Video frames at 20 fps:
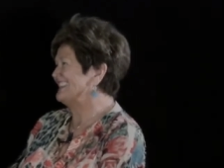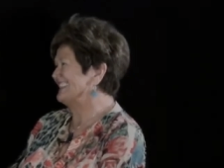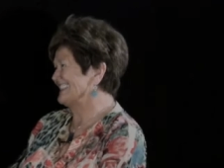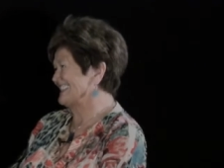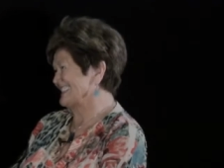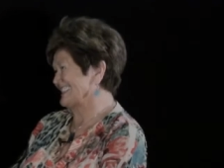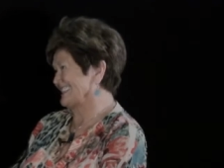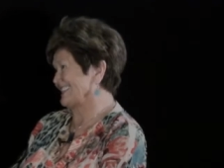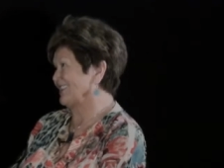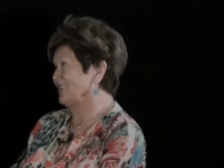
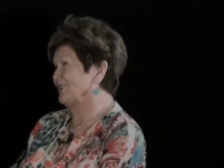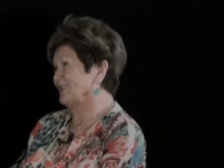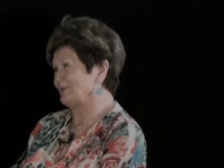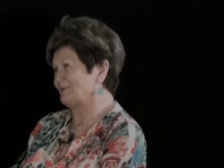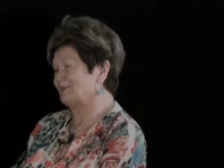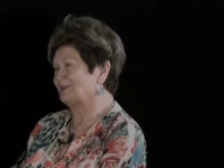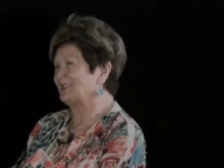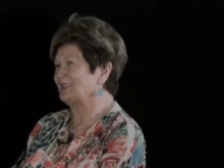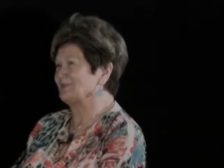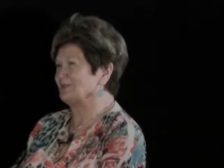yes. Oh,
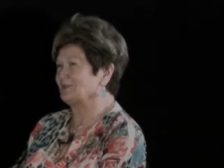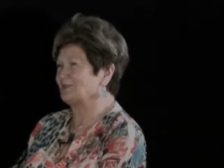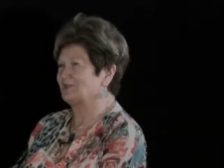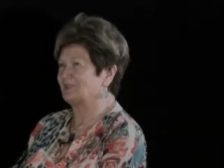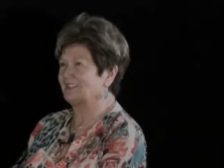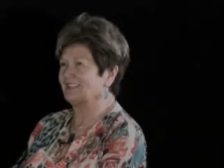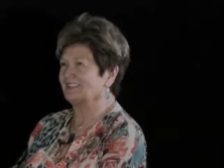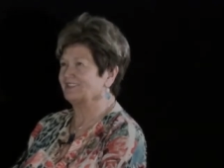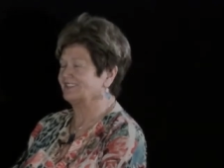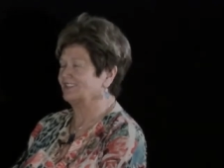I believe we're
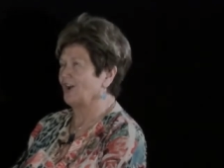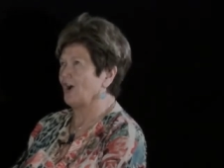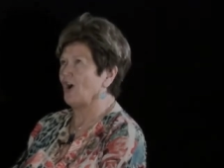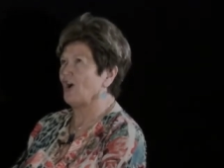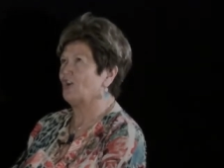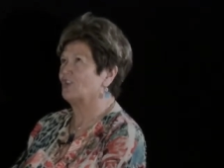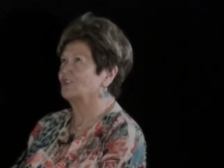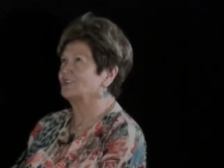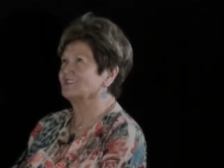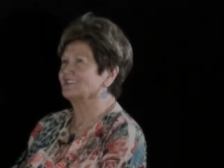forgiven
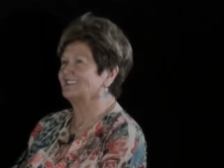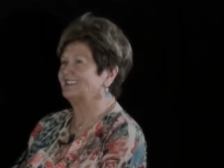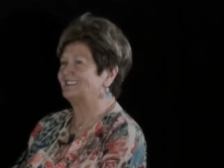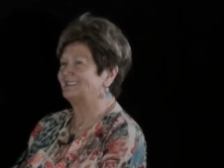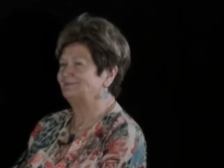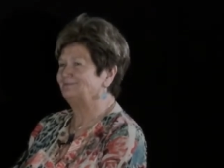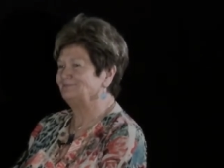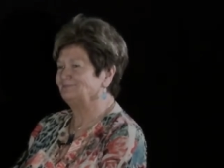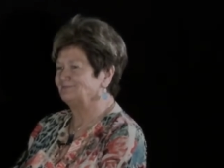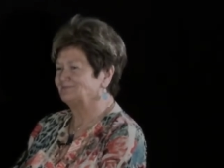all the
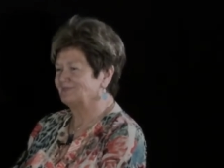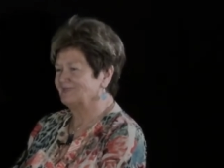time.